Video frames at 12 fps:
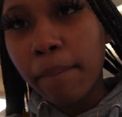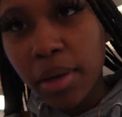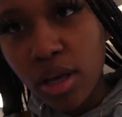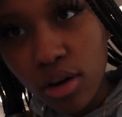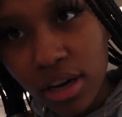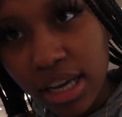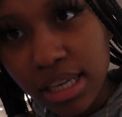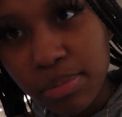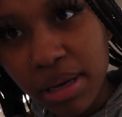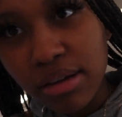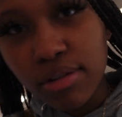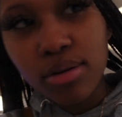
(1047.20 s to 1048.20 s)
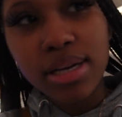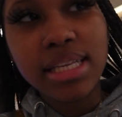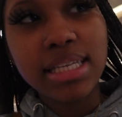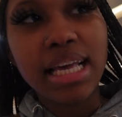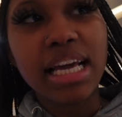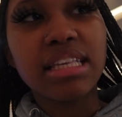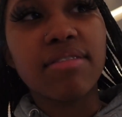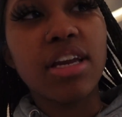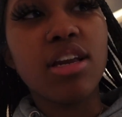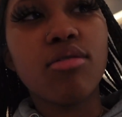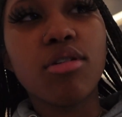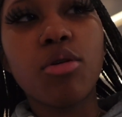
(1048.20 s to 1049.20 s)
But yo, he's been real indecisive and
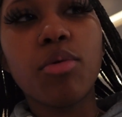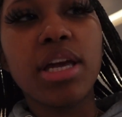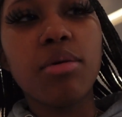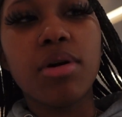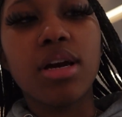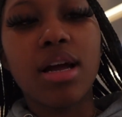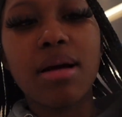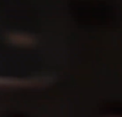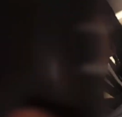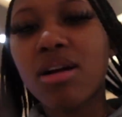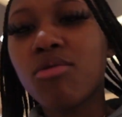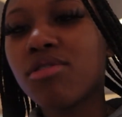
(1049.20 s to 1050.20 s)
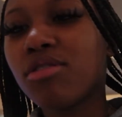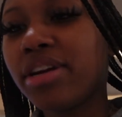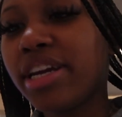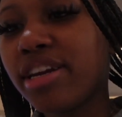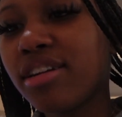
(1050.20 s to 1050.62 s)
he don't know what he wants. I'm not going on here.